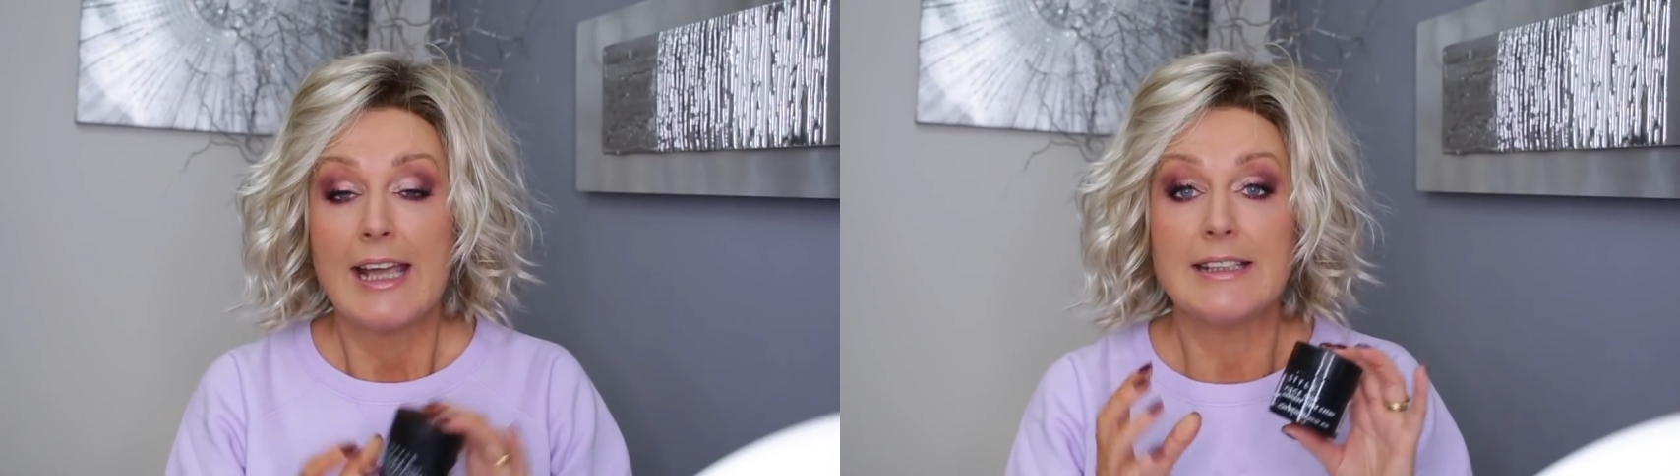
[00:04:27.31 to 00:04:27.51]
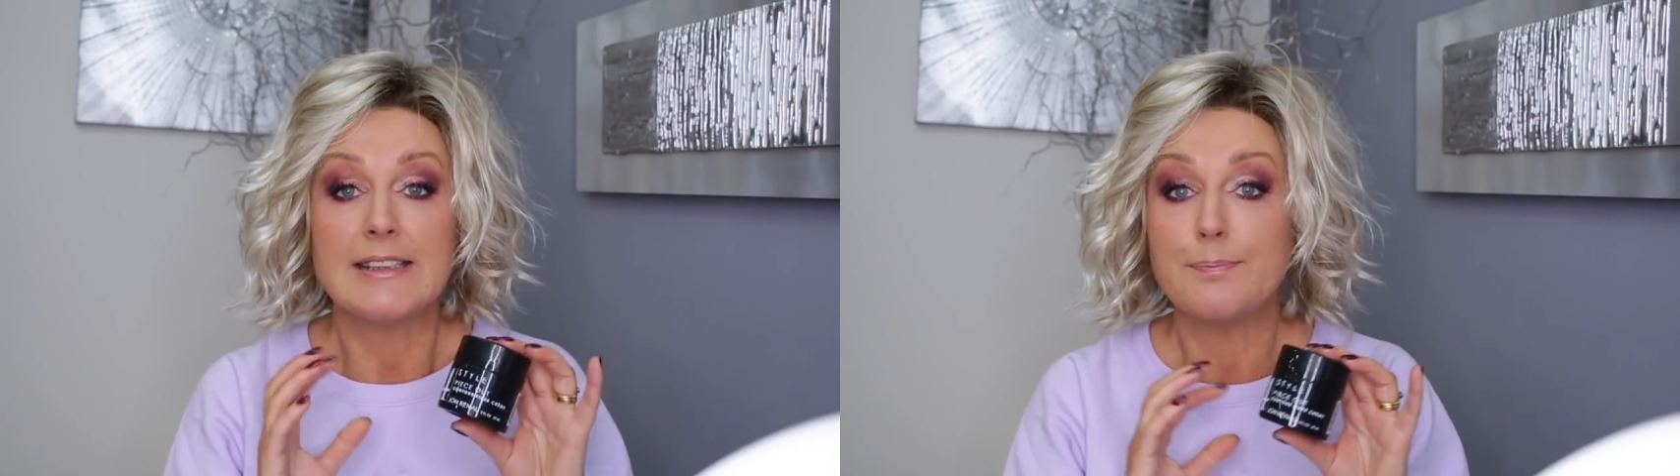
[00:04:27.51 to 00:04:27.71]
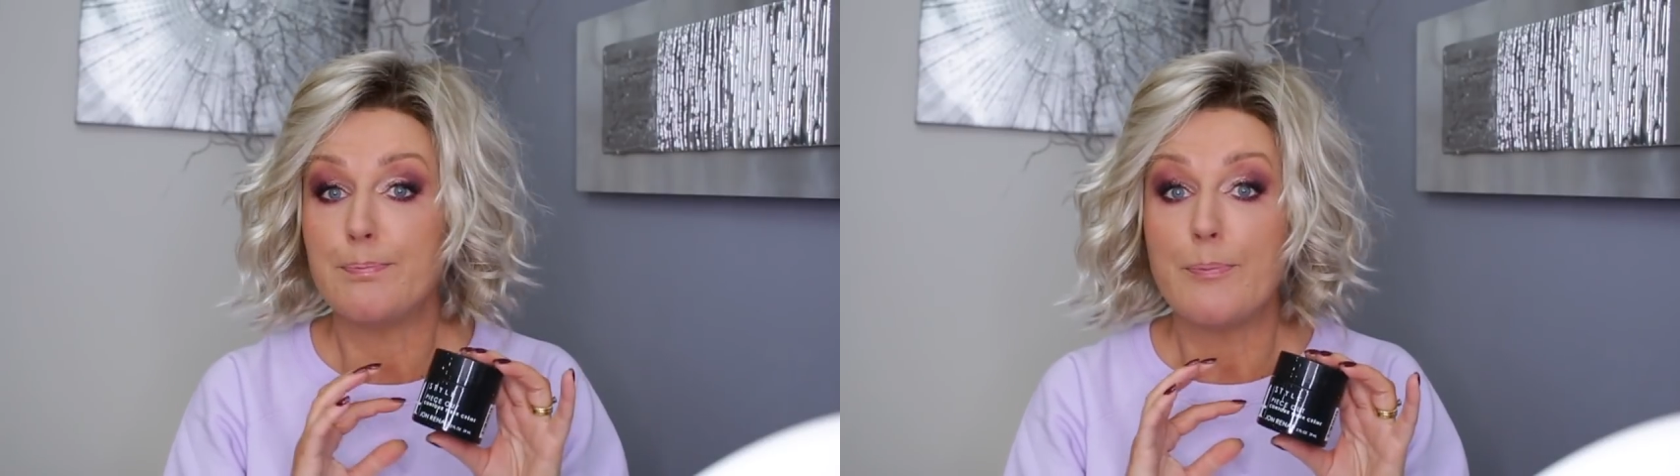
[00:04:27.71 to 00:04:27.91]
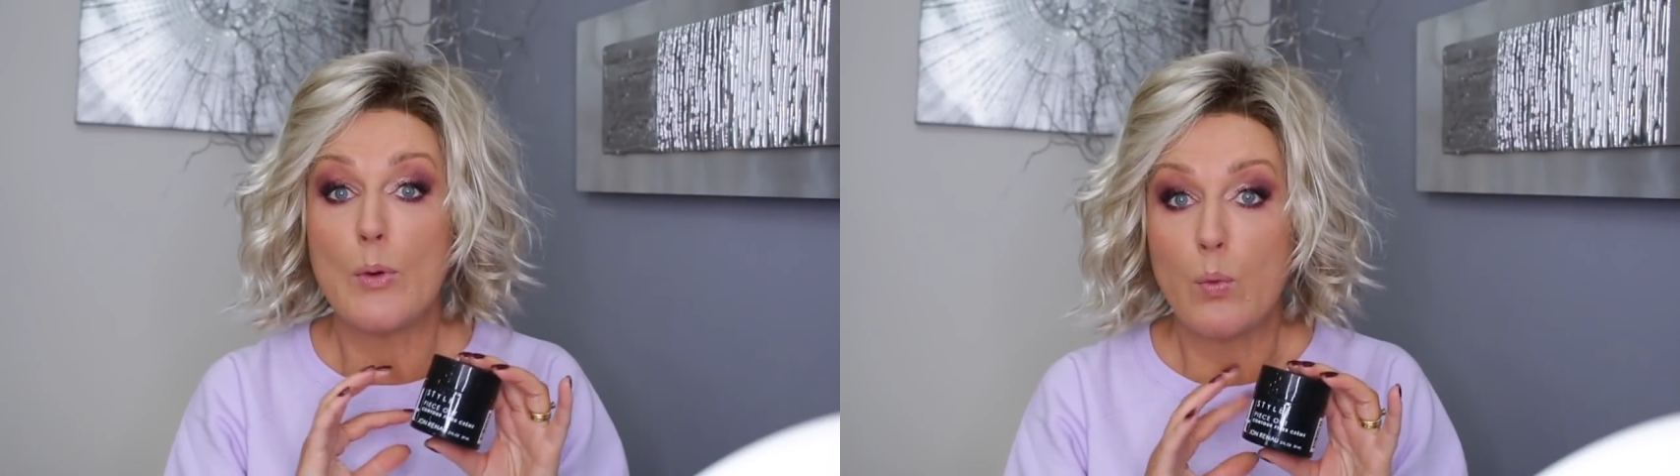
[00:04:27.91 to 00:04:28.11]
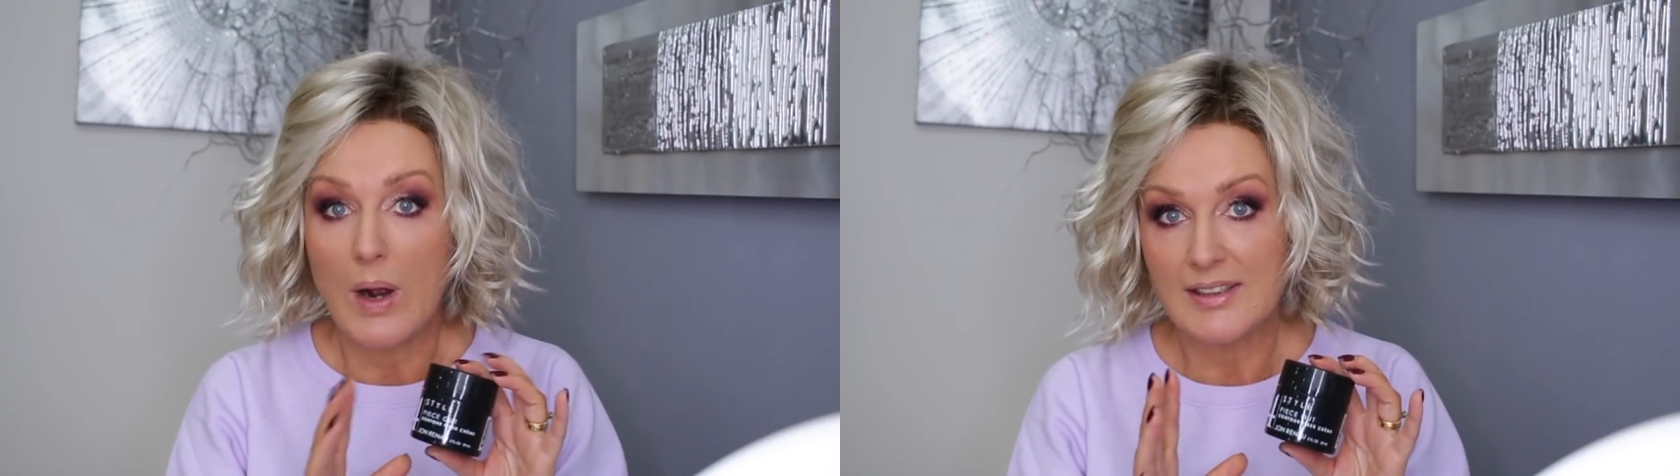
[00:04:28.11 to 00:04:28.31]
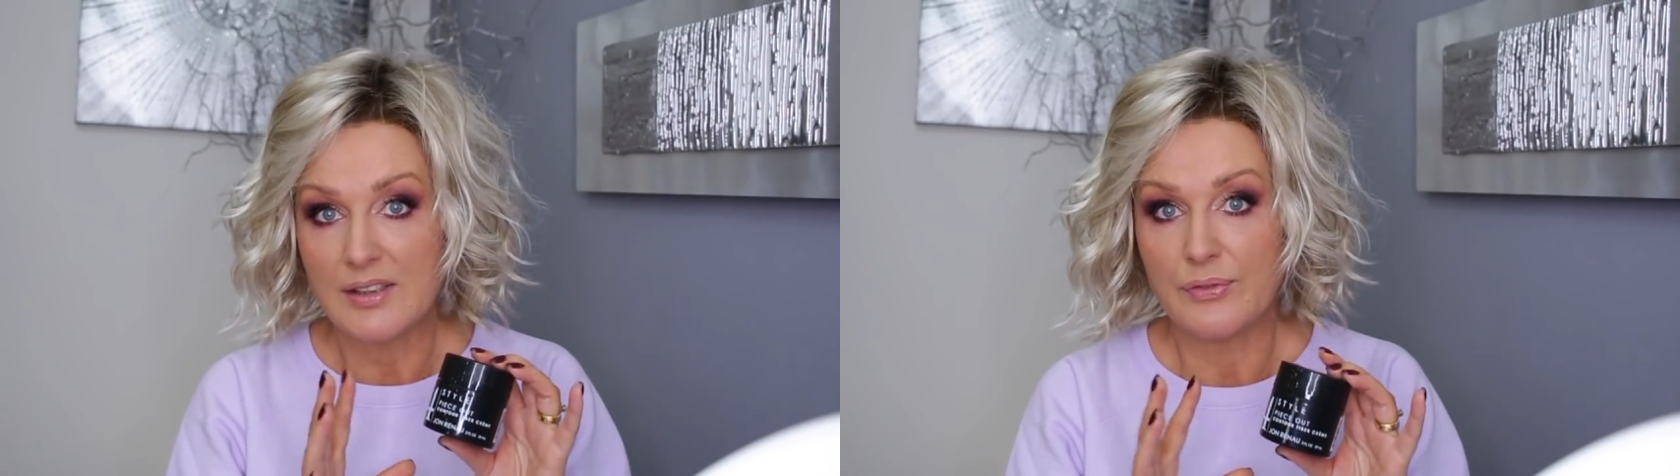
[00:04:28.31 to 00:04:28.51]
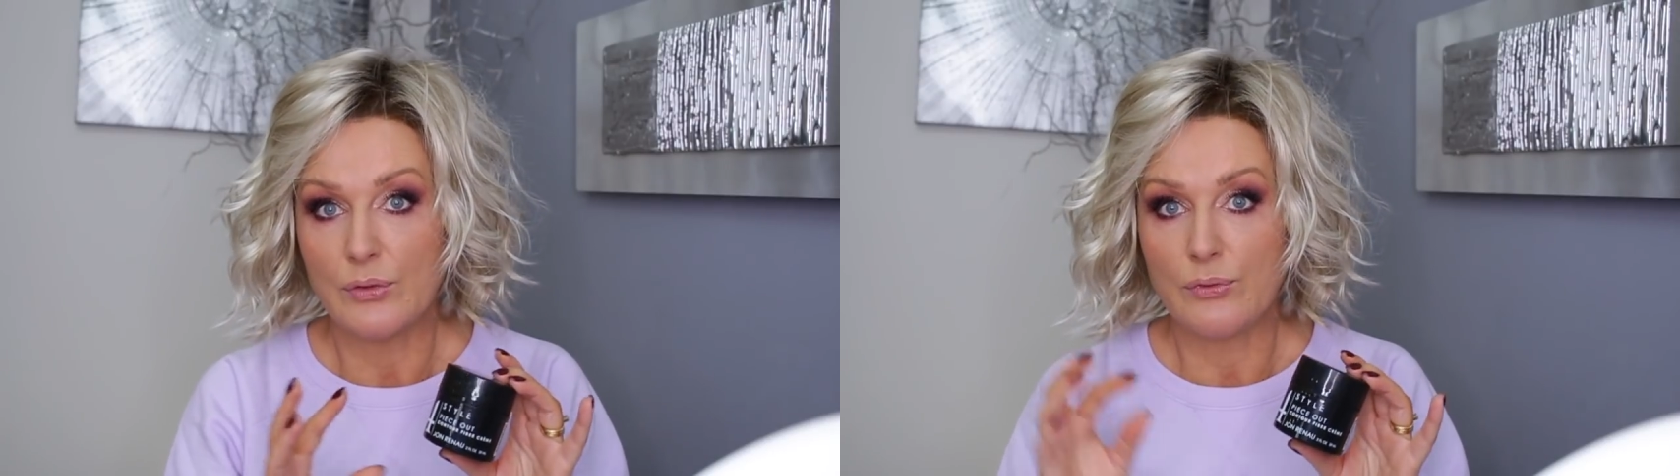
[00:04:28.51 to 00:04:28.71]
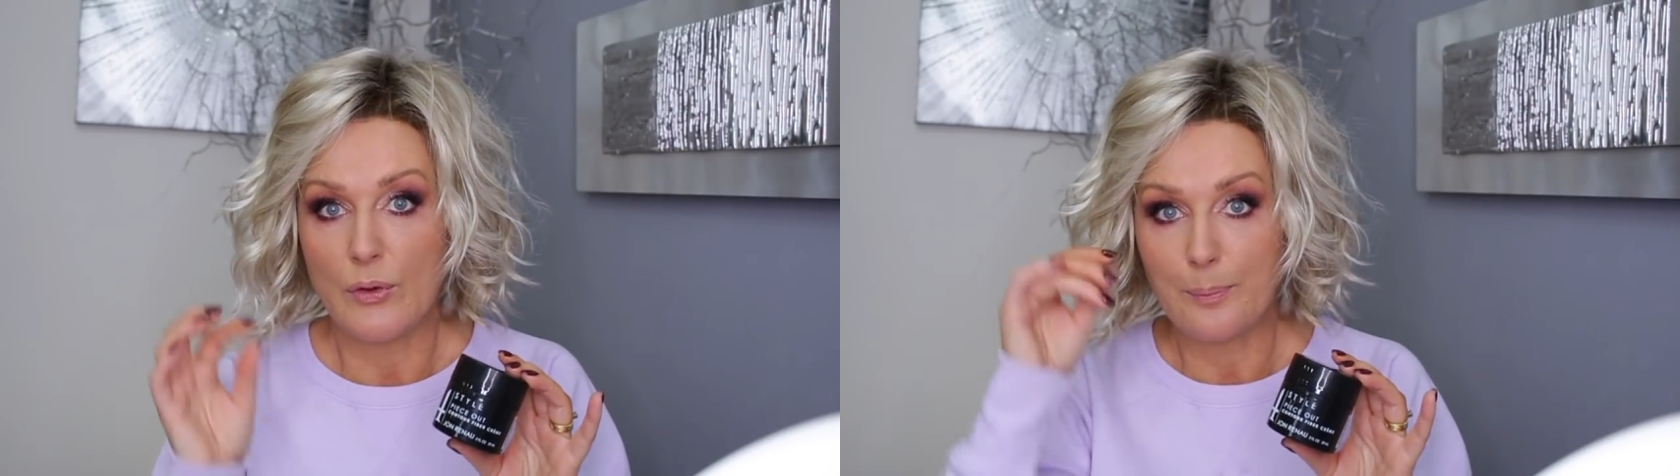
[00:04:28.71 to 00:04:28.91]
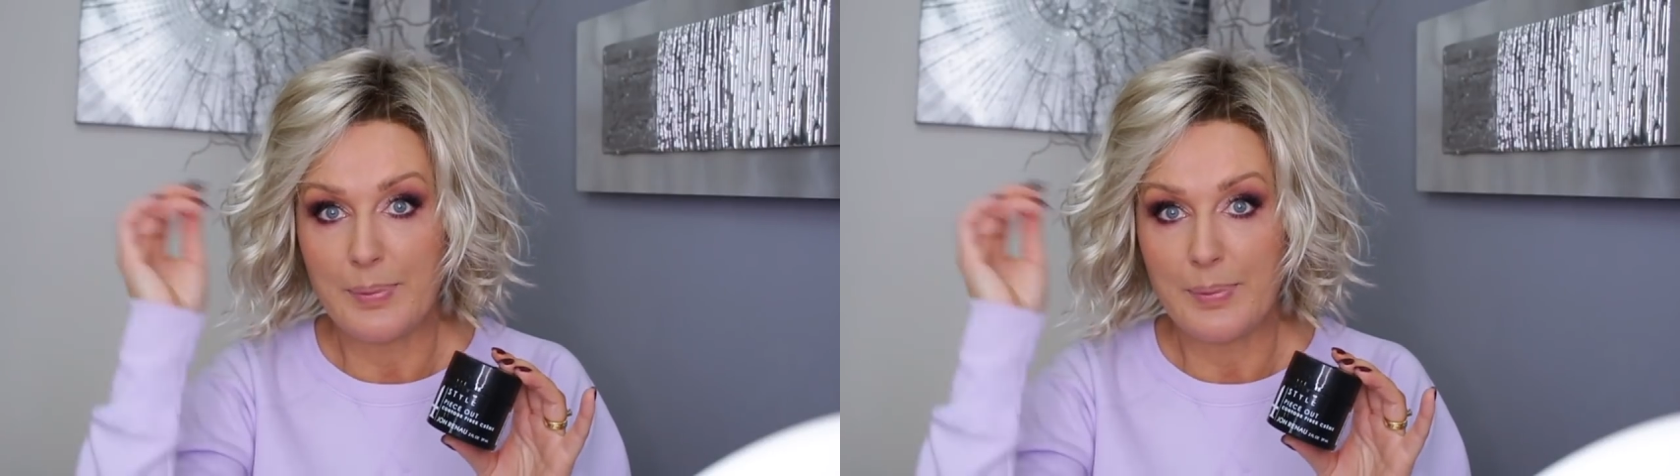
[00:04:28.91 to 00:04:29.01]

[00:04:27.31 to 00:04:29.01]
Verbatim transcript: It's wonderful for